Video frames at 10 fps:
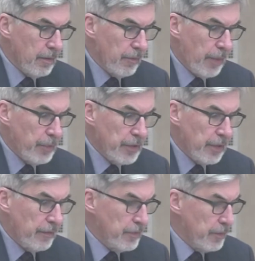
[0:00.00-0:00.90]

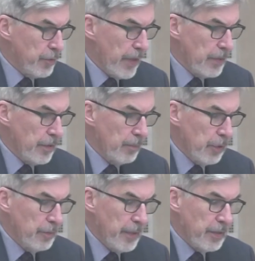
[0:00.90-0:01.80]
representatives from TransLink,
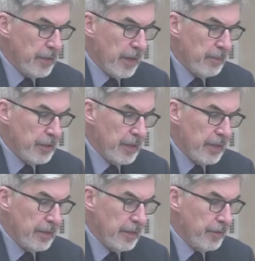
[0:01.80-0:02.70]
Blue Bus, and
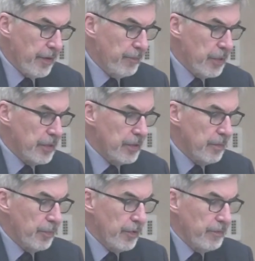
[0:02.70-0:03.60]
Ambleside Dunderave Business
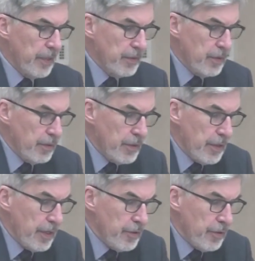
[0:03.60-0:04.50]
Improvement
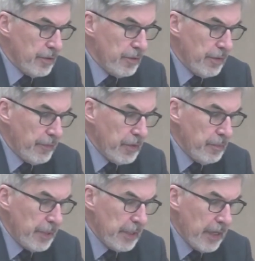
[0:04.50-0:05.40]
Association to review
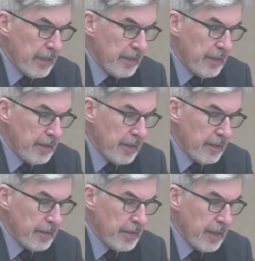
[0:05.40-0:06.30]
Beeline
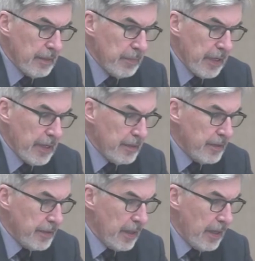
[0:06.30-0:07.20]
detailed design plans,